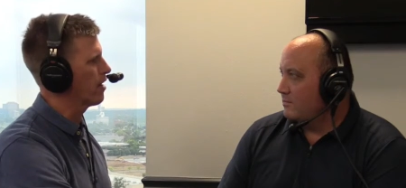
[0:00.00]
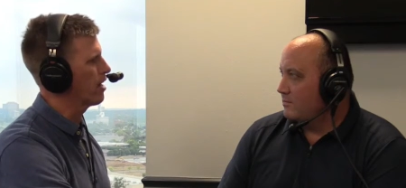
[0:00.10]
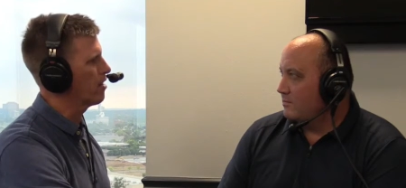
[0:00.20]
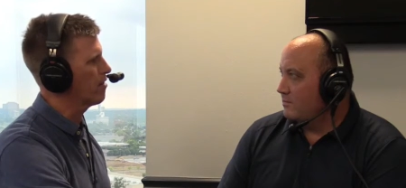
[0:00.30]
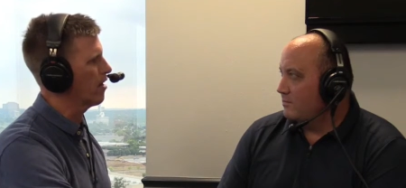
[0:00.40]

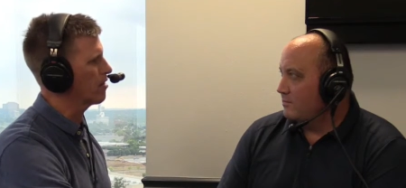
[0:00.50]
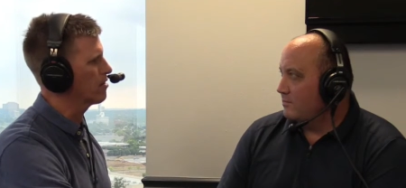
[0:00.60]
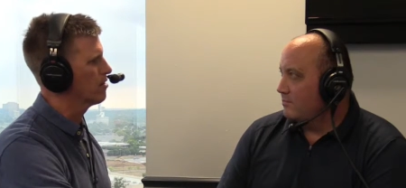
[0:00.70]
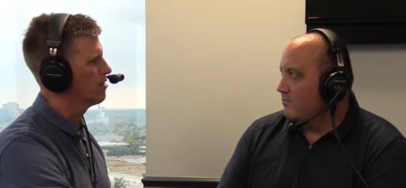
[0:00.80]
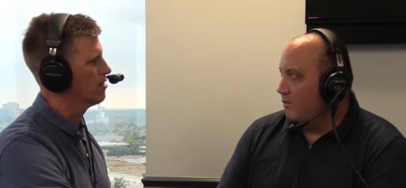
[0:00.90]
Speaker 1: can't attack.
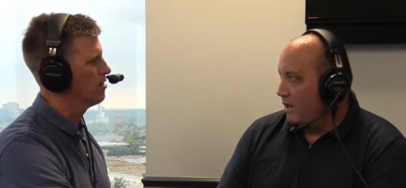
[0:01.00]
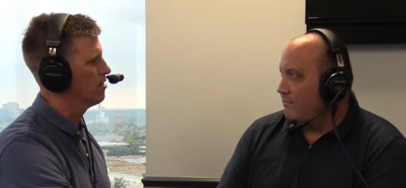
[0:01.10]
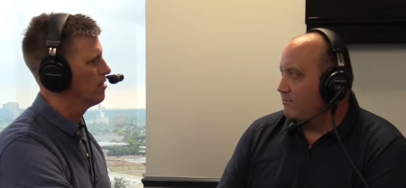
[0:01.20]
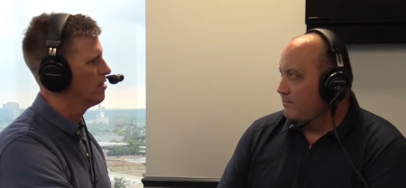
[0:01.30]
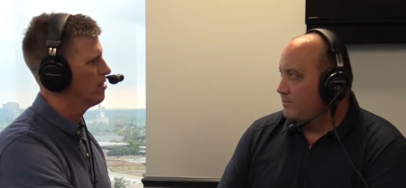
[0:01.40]
Right.
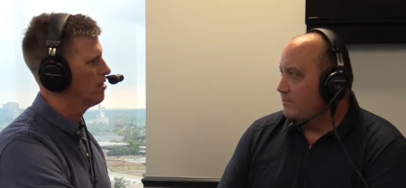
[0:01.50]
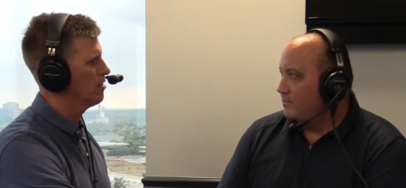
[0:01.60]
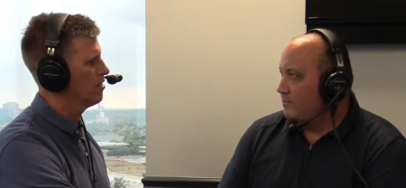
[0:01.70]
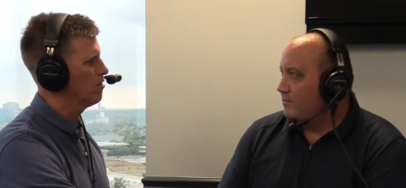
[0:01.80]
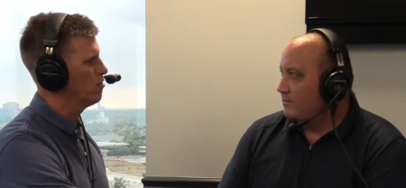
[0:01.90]

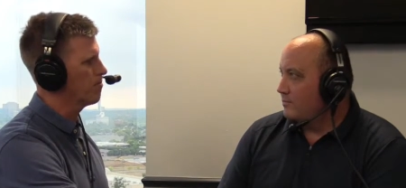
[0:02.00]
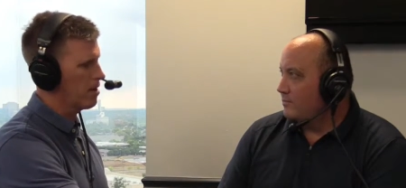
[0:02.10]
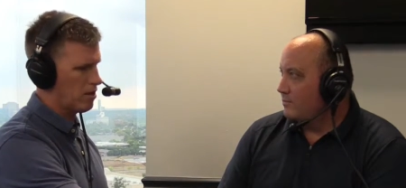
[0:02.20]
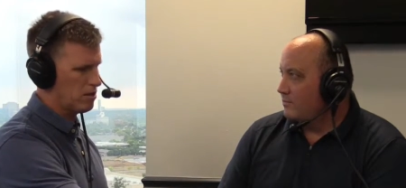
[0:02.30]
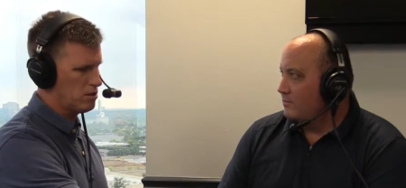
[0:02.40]
You
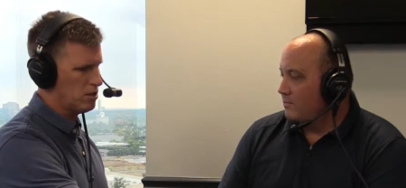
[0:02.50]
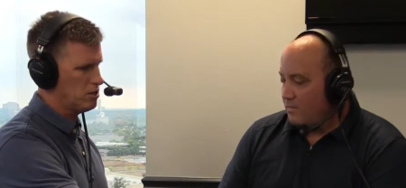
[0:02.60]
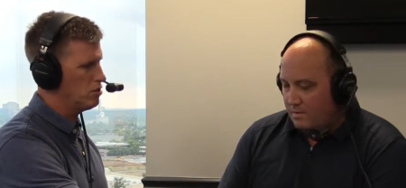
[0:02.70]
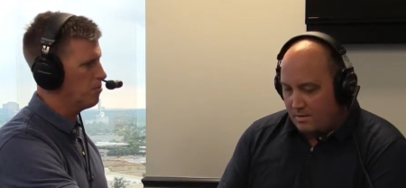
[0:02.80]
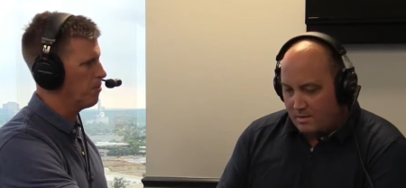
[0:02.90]
make good decisions
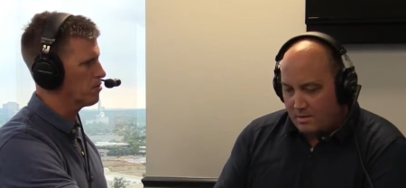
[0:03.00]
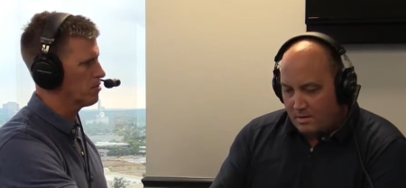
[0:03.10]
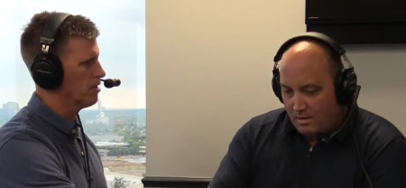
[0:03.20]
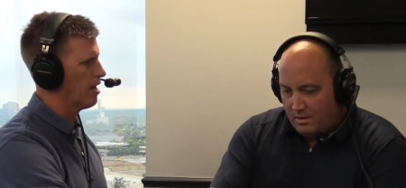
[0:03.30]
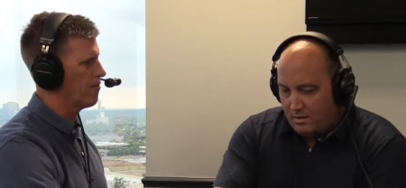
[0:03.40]
in your
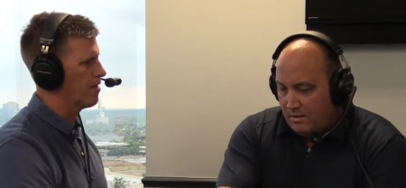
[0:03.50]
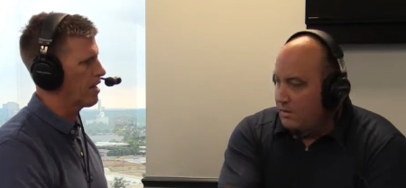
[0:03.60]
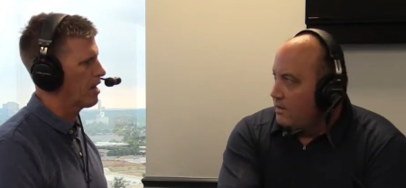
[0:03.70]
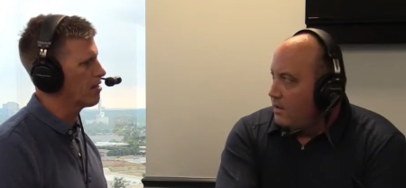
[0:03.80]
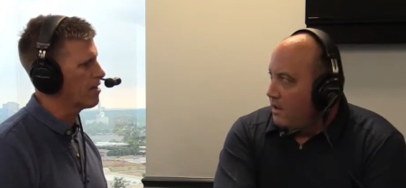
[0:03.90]
personal life, they
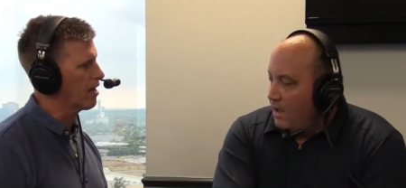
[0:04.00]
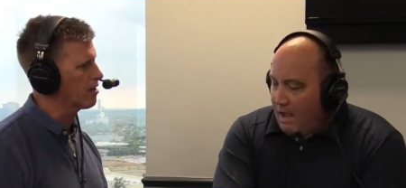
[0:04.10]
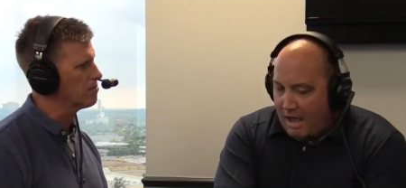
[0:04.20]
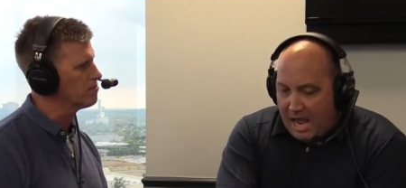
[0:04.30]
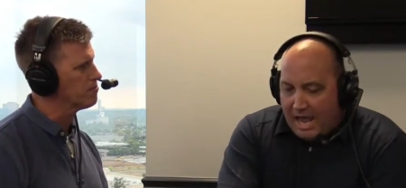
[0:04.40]
can't attack
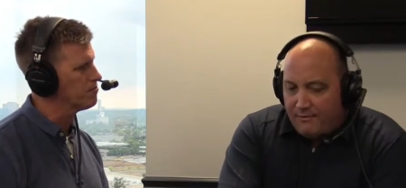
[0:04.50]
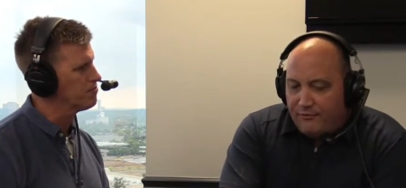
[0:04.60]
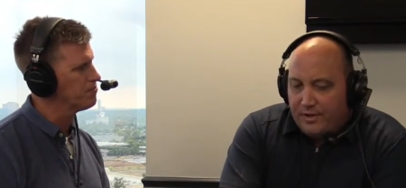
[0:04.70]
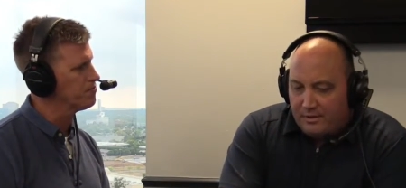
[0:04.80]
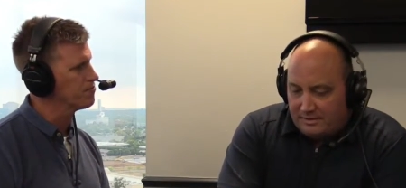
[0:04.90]
you.
Speaker 2: I have a
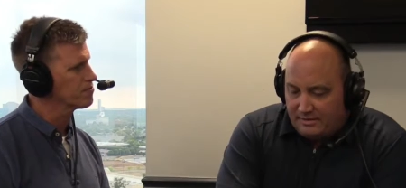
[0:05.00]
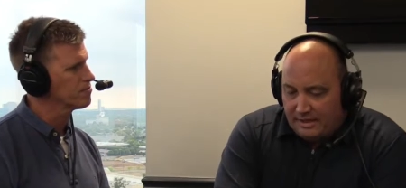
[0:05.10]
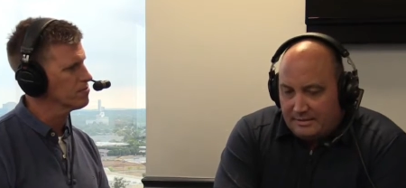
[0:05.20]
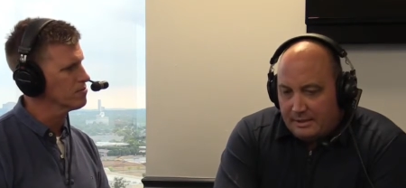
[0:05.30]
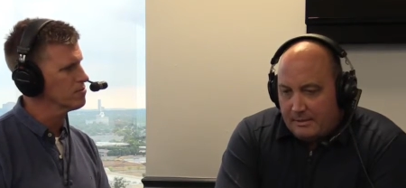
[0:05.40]
feeling,
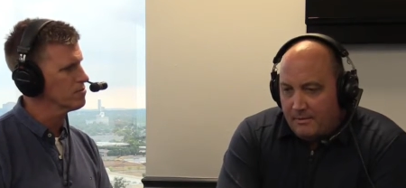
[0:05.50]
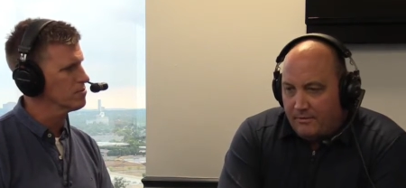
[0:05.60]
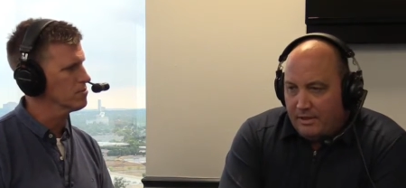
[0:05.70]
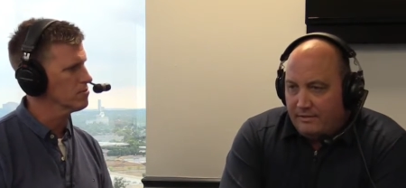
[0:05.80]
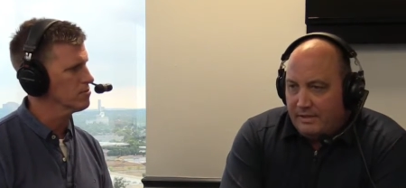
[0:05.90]
Stacy,
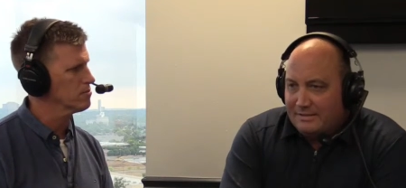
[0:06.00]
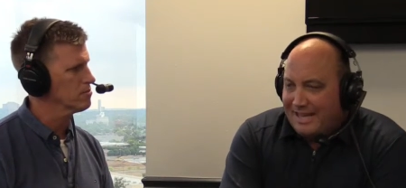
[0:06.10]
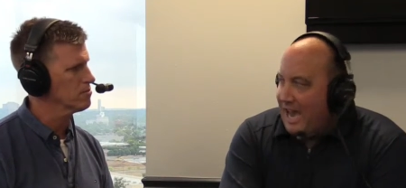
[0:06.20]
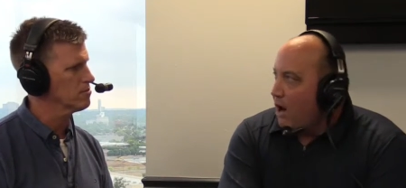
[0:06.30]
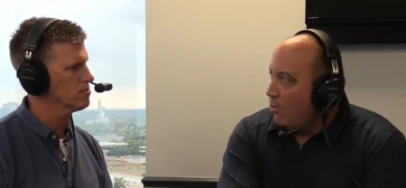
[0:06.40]
that these
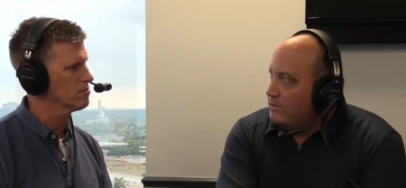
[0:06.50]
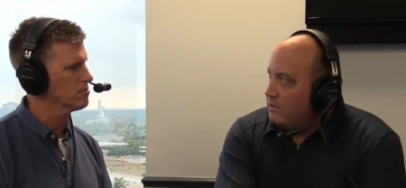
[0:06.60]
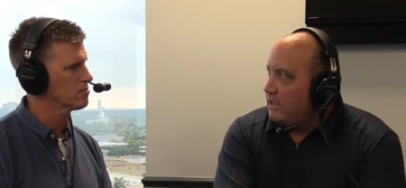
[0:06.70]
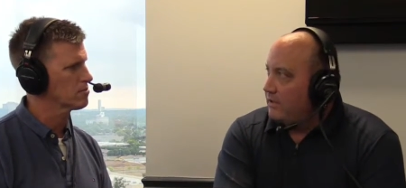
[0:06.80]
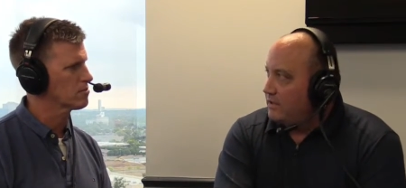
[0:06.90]
cowards that
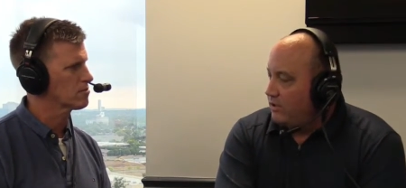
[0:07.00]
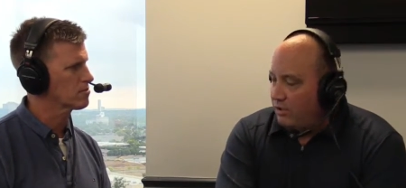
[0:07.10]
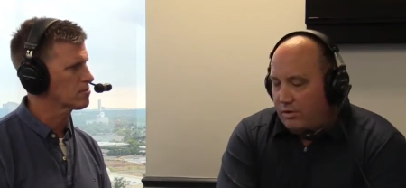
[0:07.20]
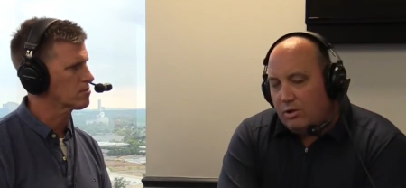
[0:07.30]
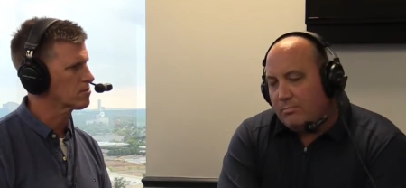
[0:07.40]
did this to
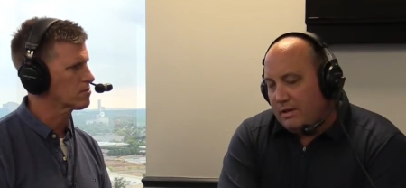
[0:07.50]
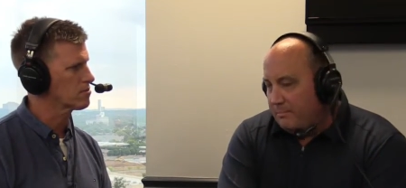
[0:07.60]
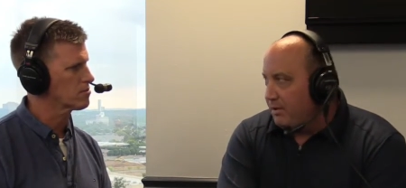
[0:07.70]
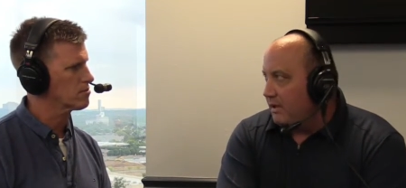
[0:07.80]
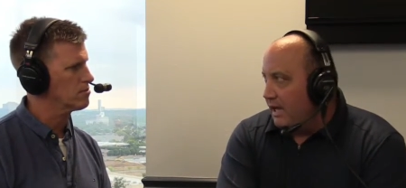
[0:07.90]
you, and you're
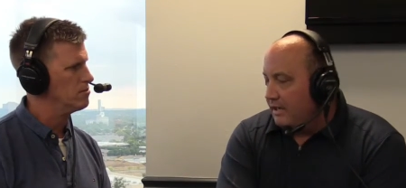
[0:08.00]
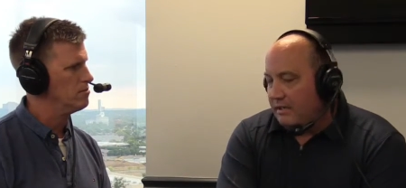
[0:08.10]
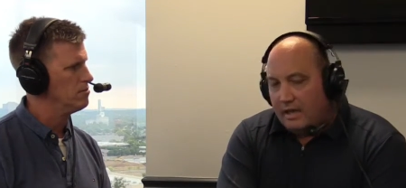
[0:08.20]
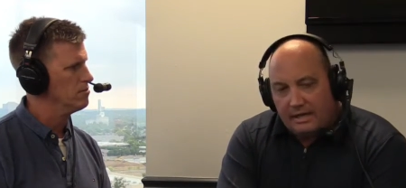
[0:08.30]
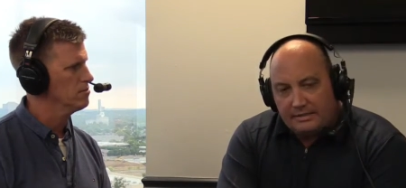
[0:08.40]
being polite
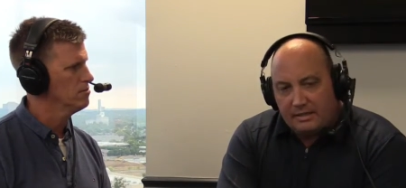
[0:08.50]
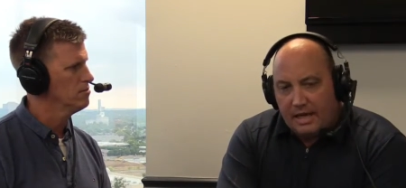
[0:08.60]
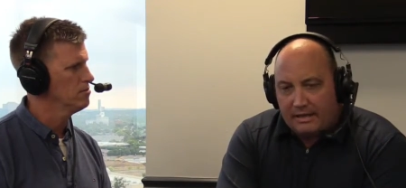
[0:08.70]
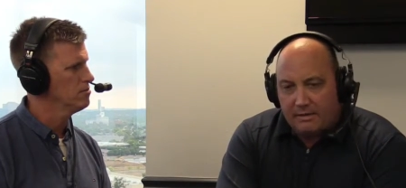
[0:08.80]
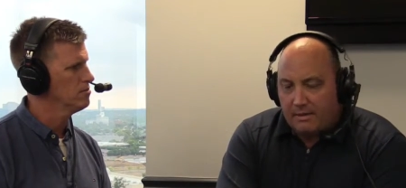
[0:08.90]
and nice, and
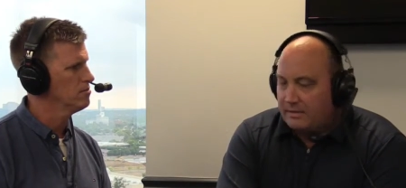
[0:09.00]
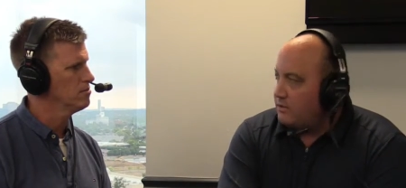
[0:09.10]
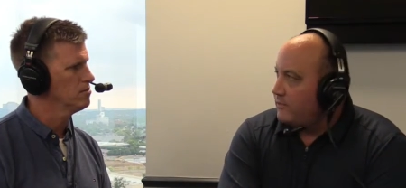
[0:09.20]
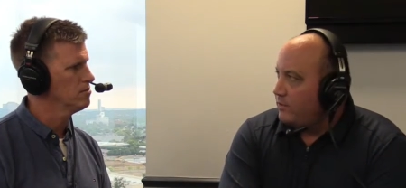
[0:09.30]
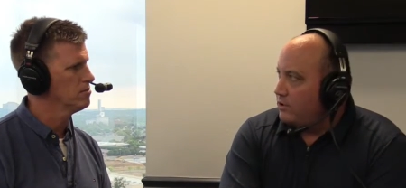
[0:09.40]
I get
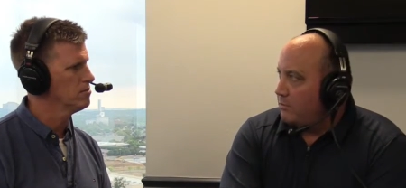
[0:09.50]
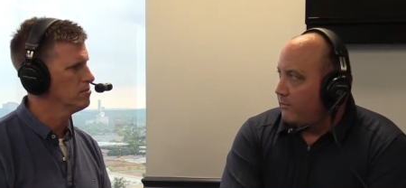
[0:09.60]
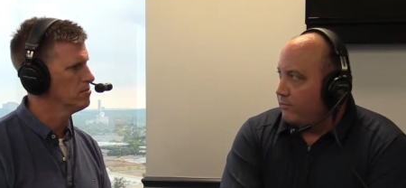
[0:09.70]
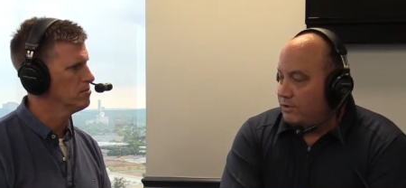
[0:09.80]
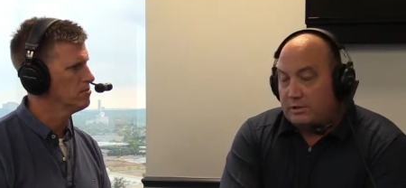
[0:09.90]
myself in trouble
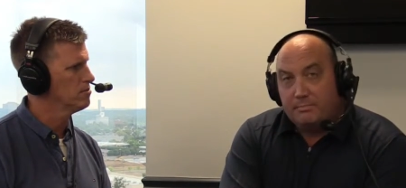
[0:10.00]
for just